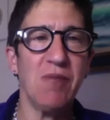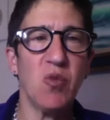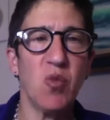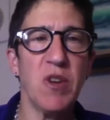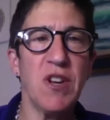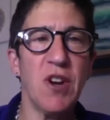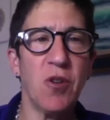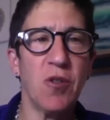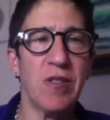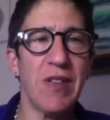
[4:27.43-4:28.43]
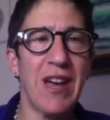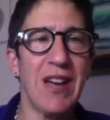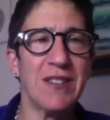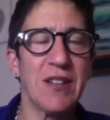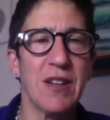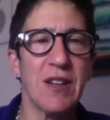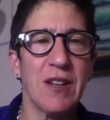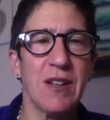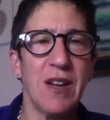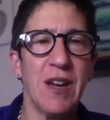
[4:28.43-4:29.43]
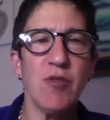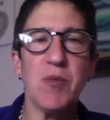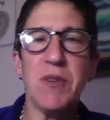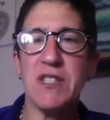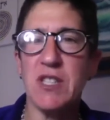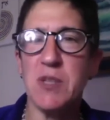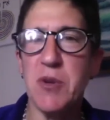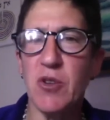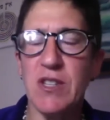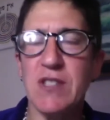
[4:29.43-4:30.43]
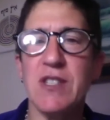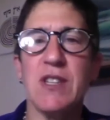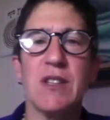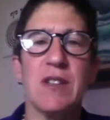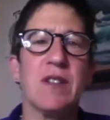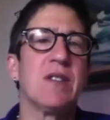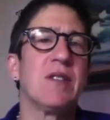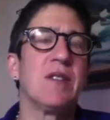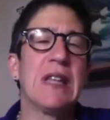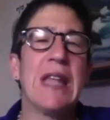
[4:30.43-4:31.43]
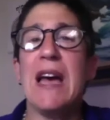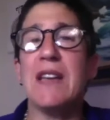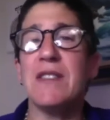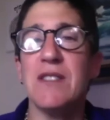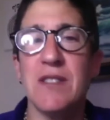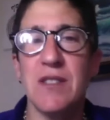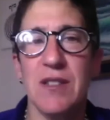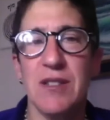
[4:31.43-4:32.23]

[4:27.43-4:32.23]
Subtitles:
we know that everybody's experiencing the last,